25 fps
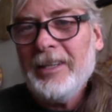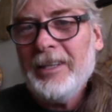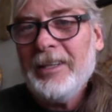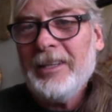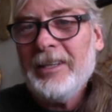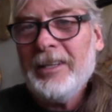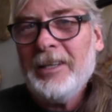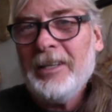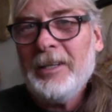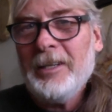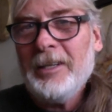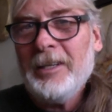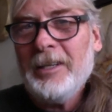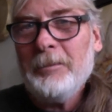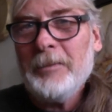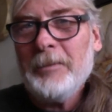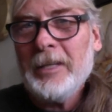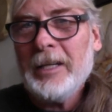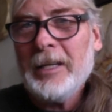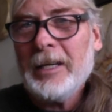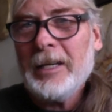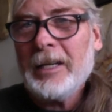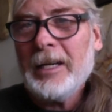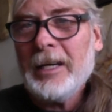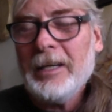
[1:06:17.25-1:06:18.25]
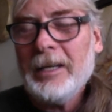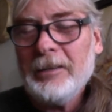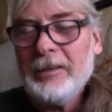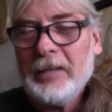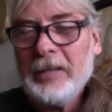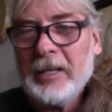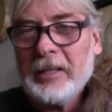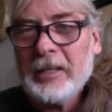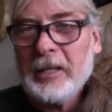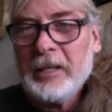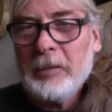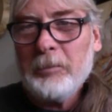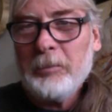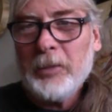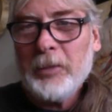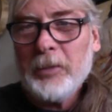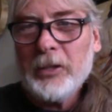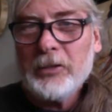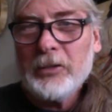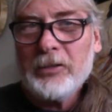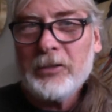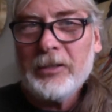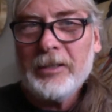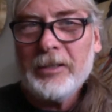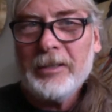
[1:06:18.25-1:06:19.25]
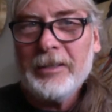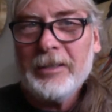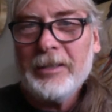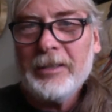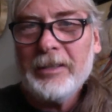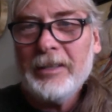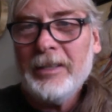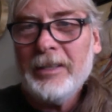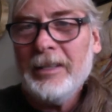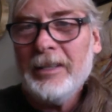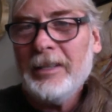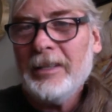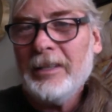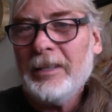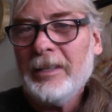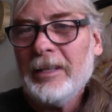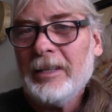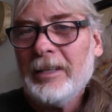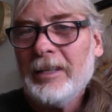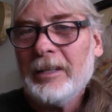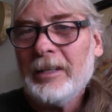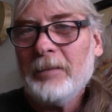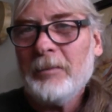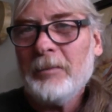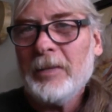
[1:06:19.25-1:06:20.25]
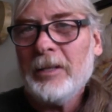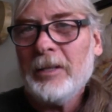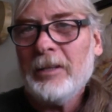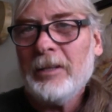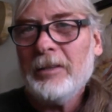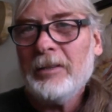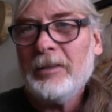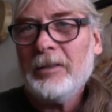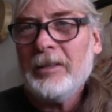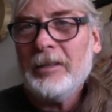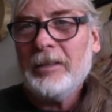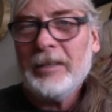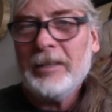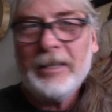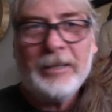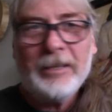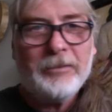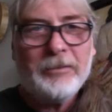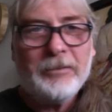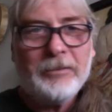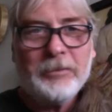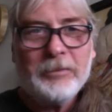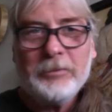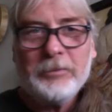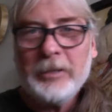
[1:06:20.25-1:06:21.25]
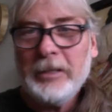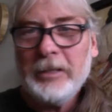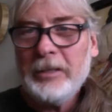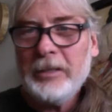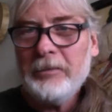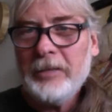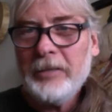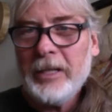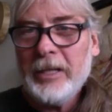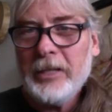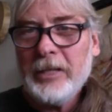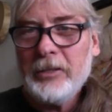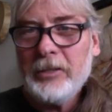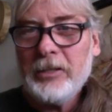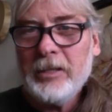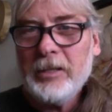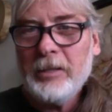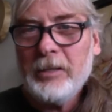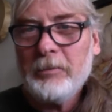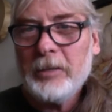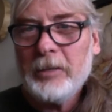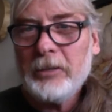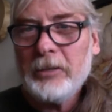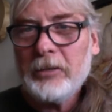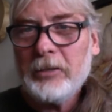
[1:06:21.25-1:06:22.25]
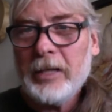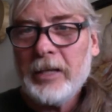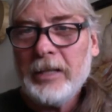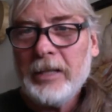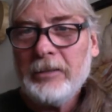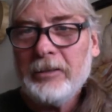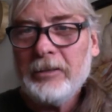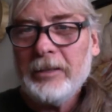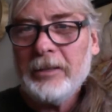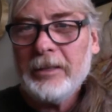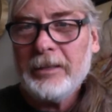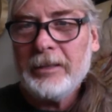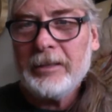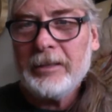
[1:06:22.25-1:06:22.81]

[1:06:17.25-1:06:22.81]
um, then I contact that person and let them know they have a free divination and we schedule it.